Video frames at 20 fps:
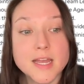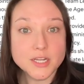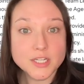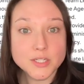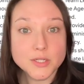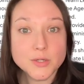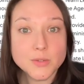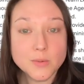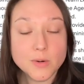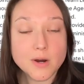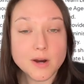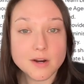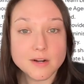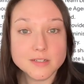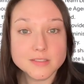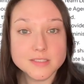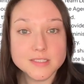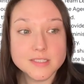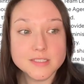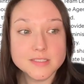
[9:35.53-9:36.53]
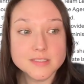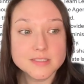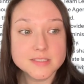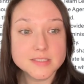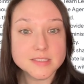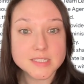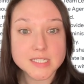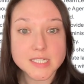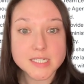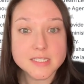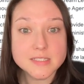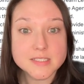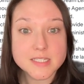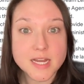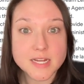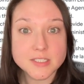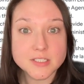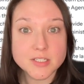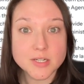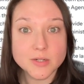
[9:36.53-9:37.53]
And who are these leads
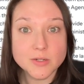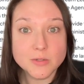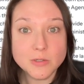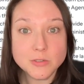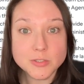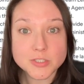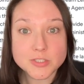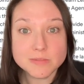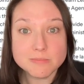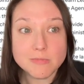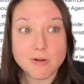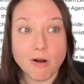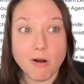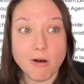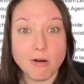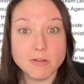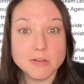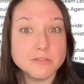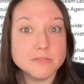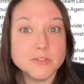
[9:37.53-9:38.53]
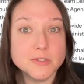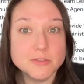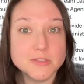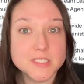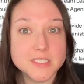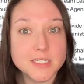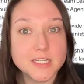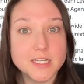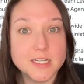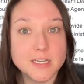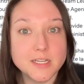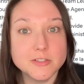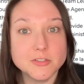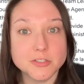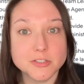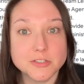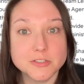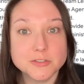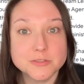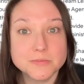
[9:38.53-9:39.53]
at DOGE? All of those
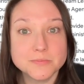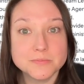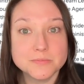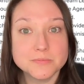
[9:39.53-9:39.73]
teenagers.